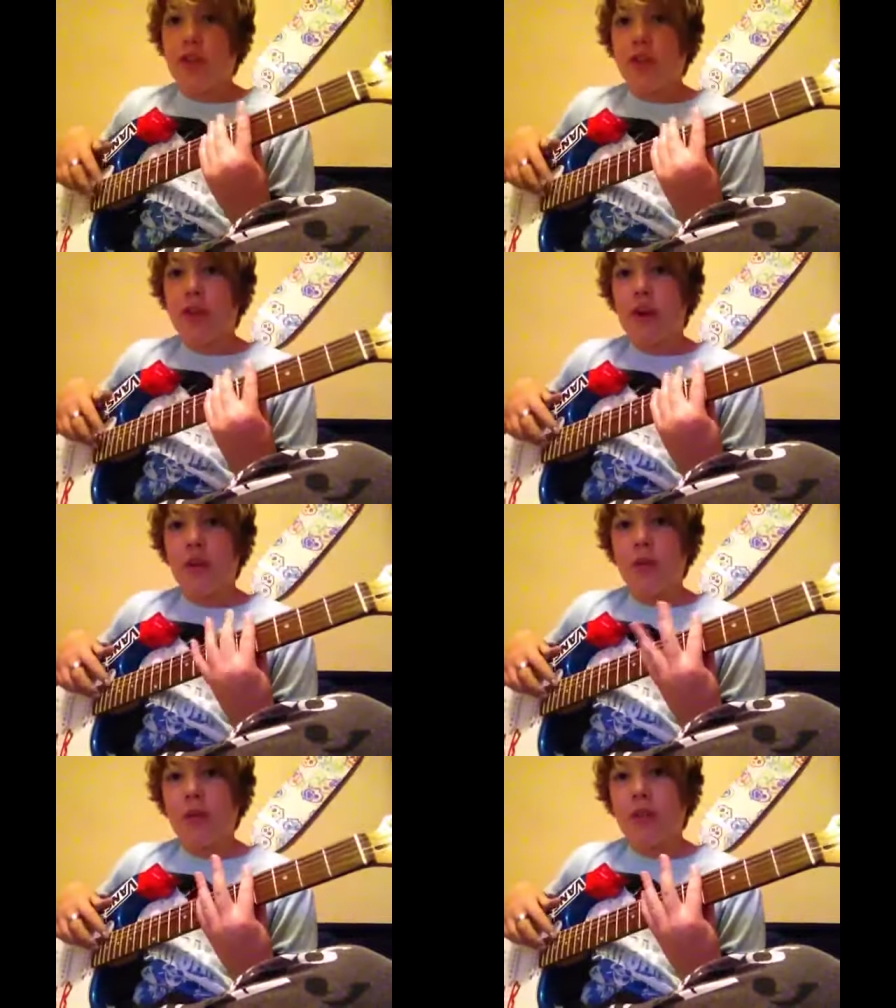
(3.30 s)
of how
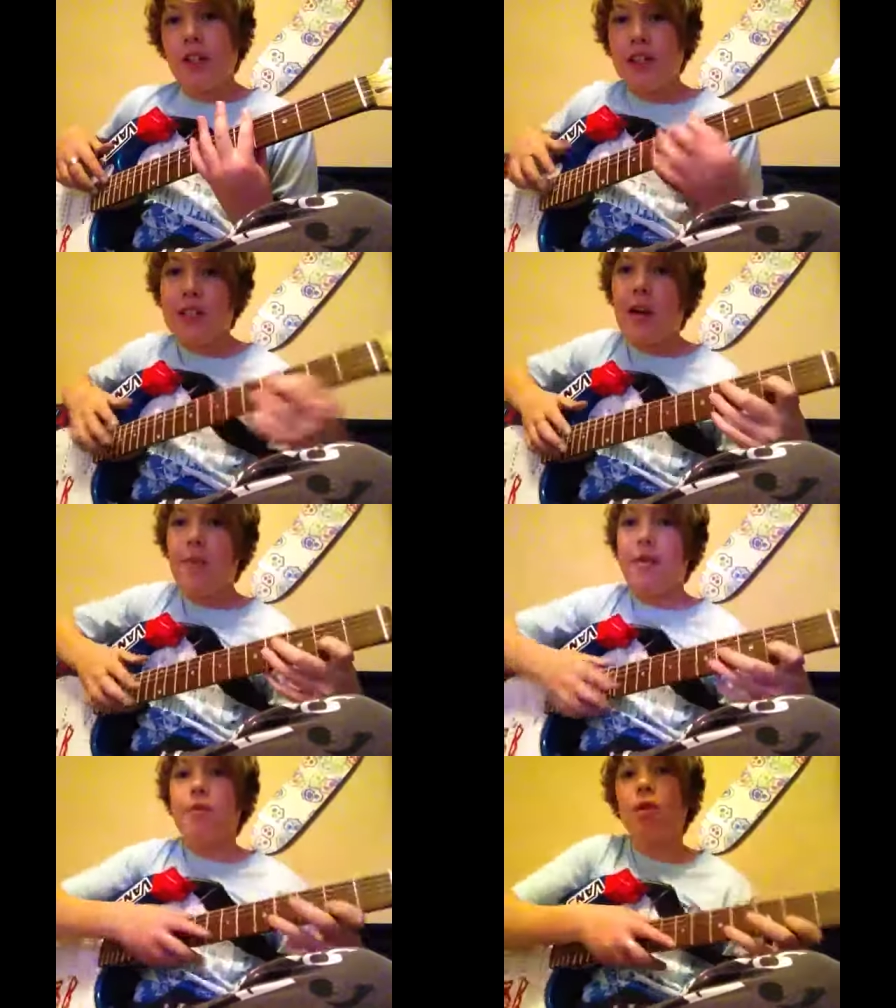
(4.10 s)
to play the
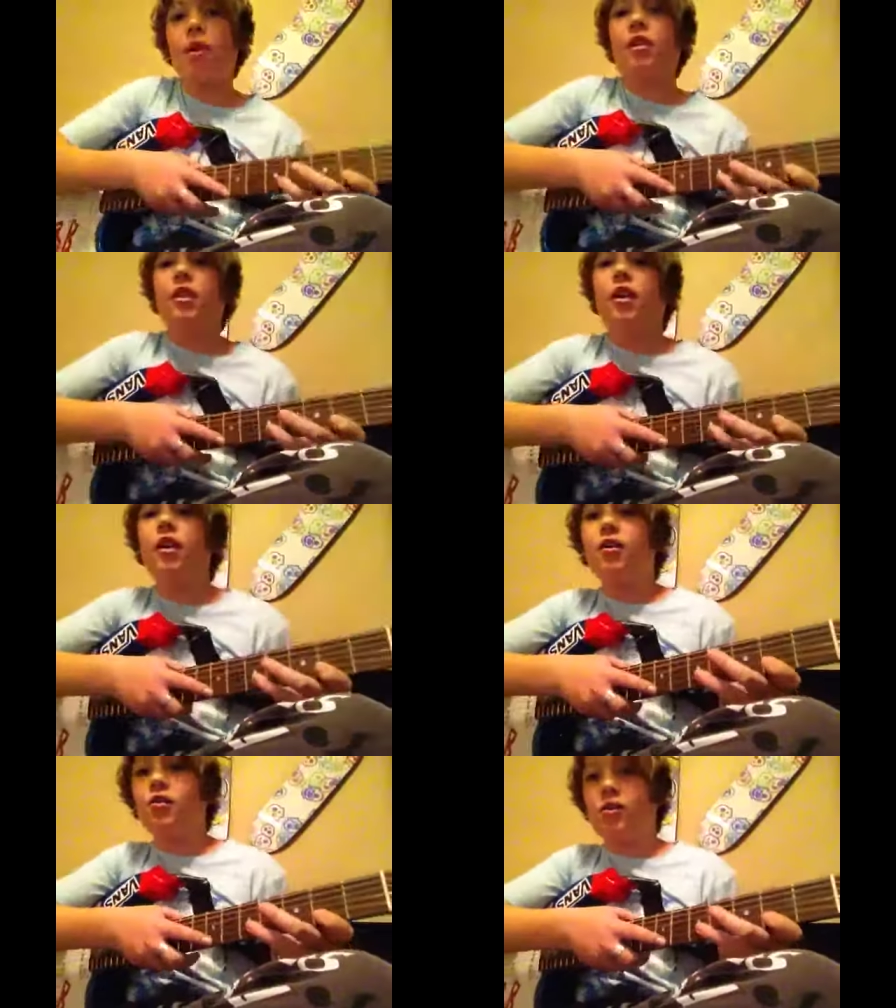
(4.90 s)
tapping part
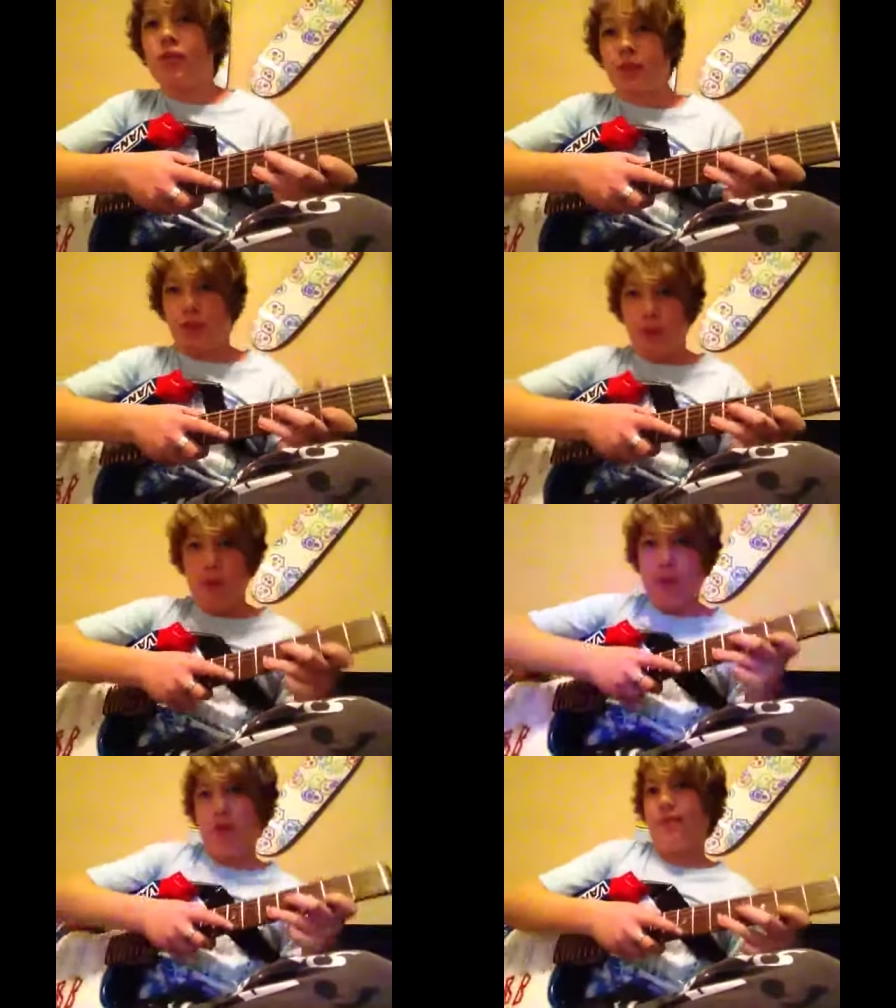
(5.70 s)
of
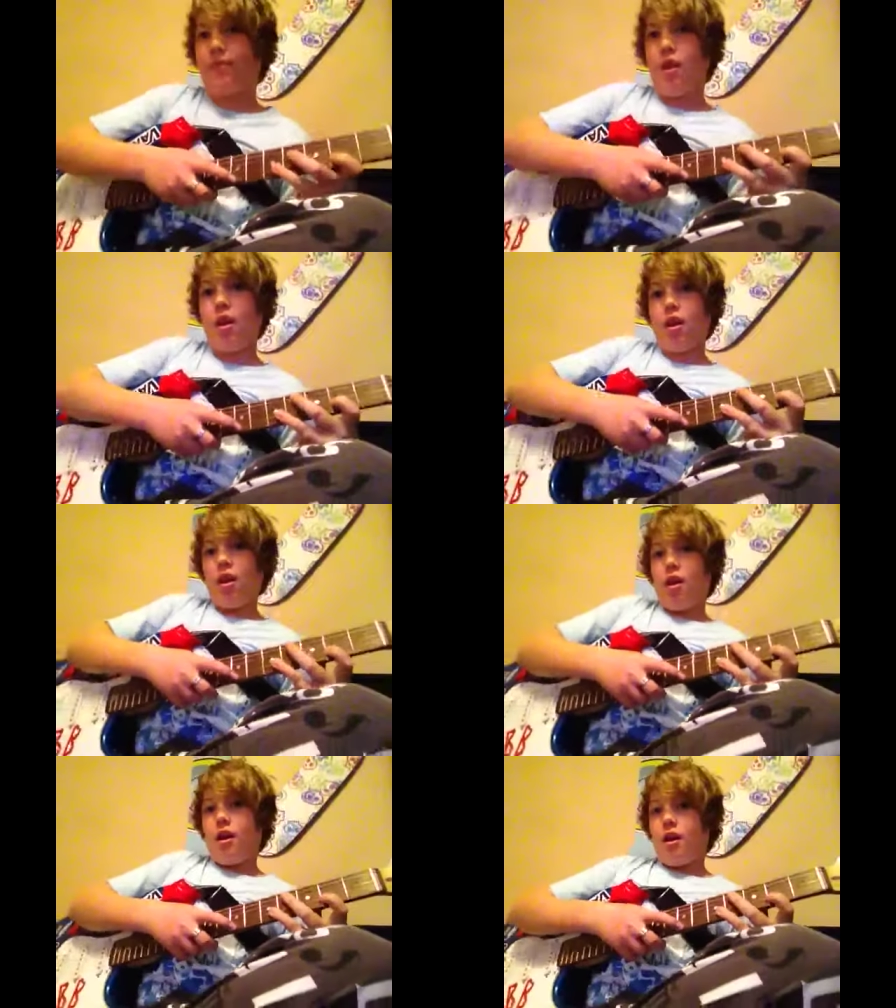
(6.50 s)
Eruption.
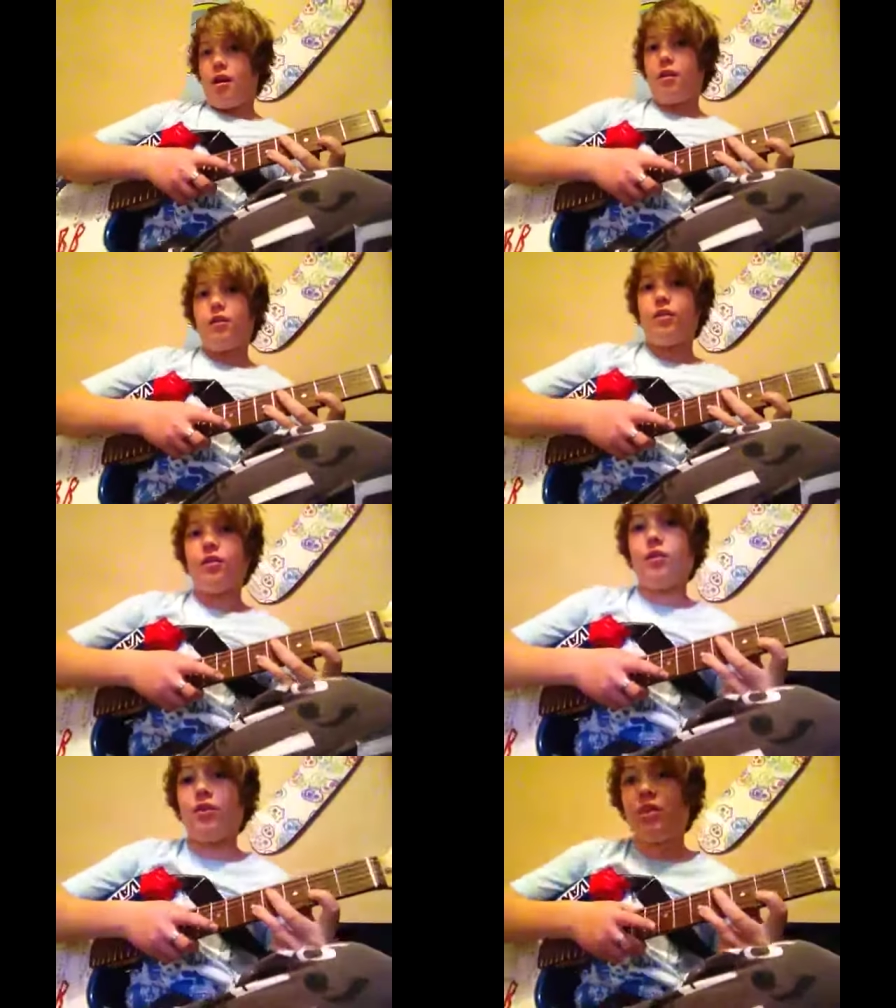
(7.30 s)

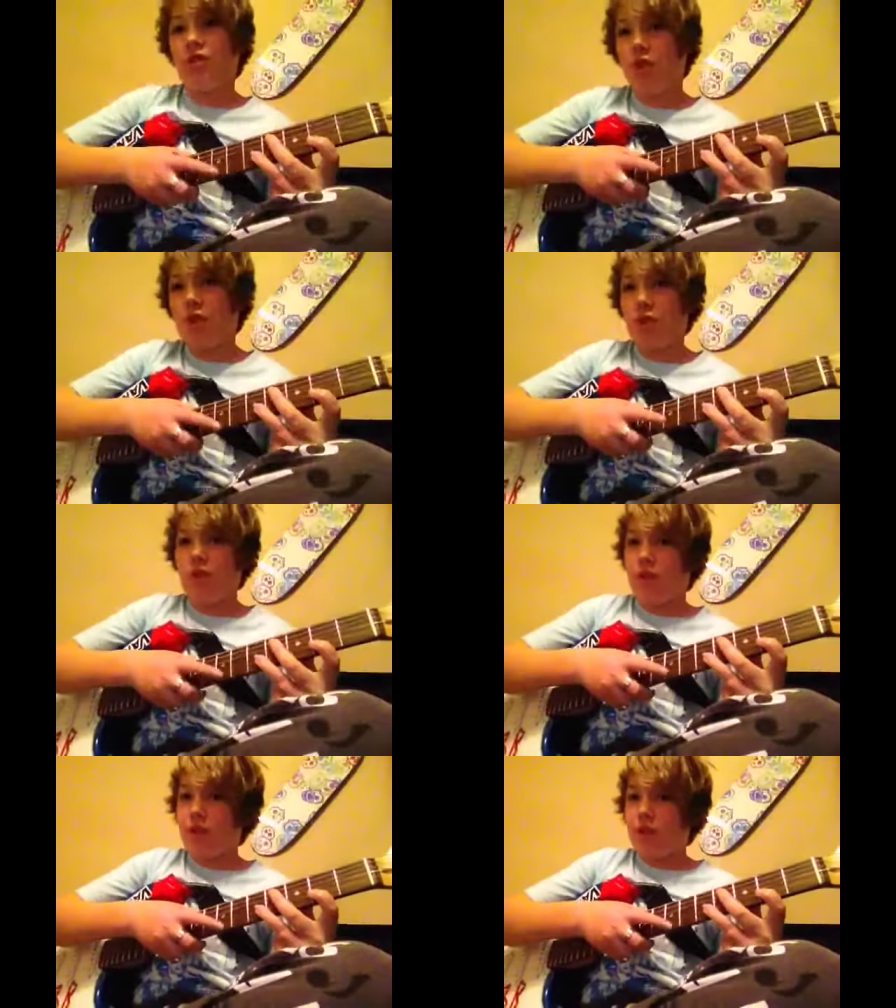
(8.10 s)
And so,
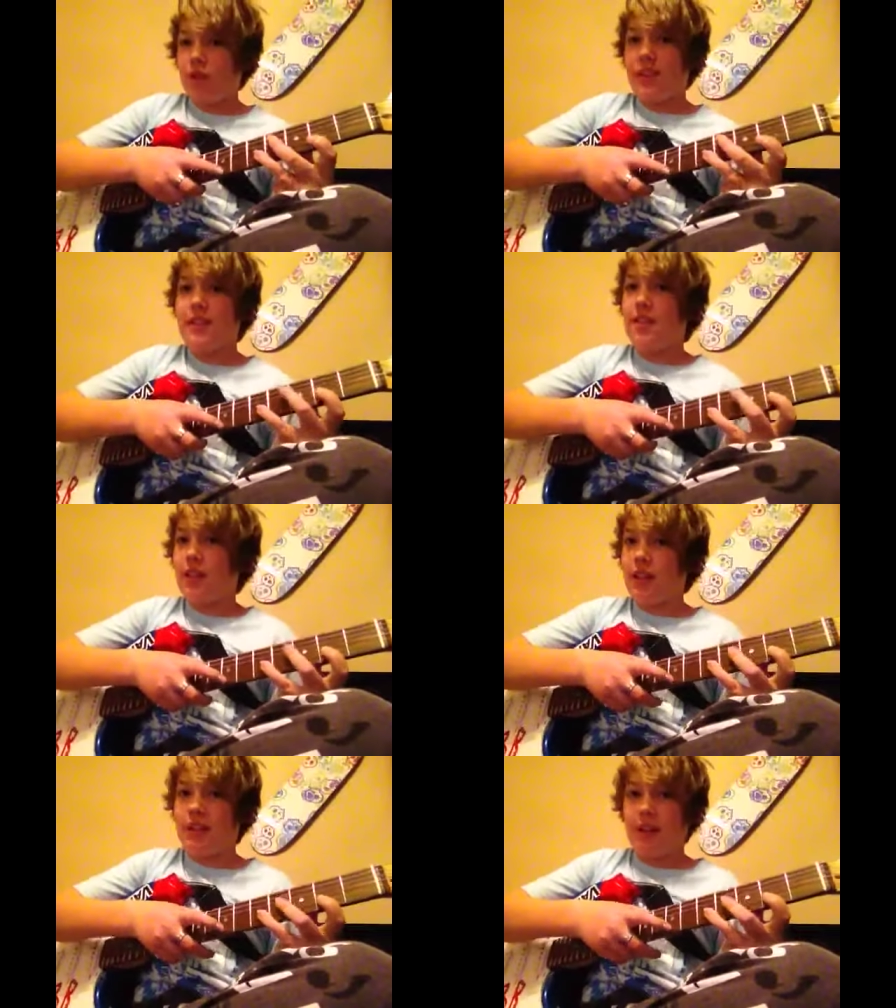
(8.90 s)
first you need to know
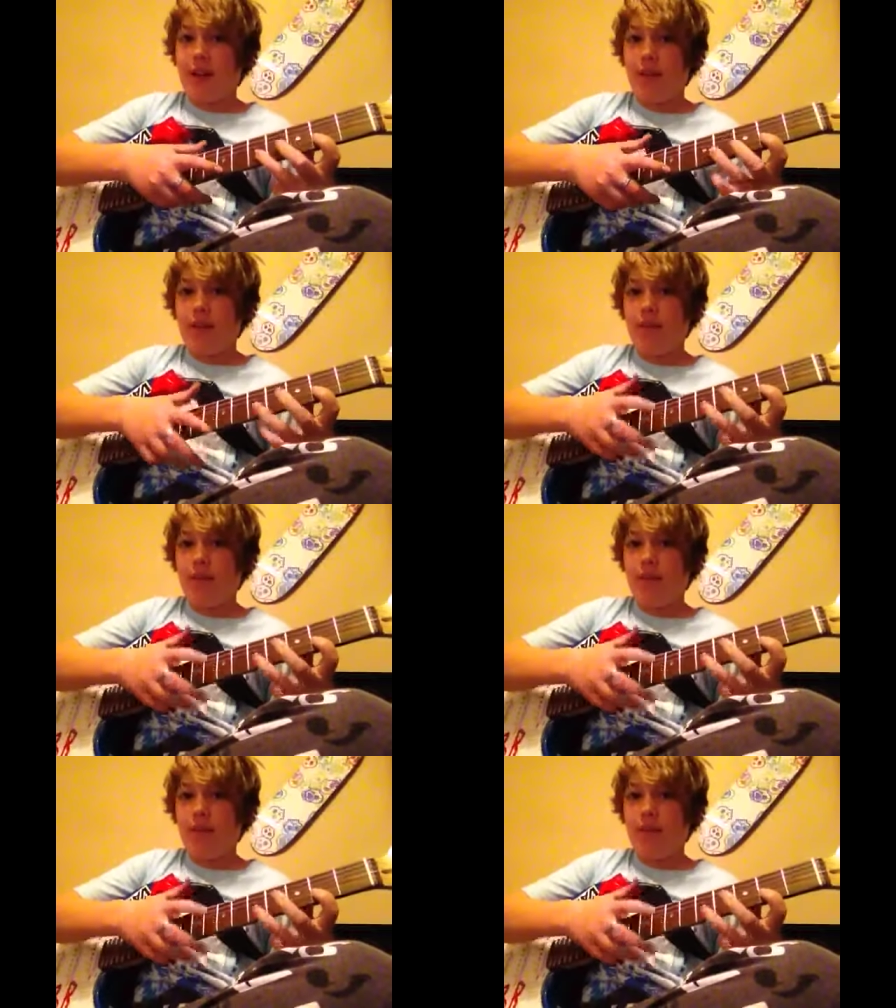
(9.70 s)
how to tap.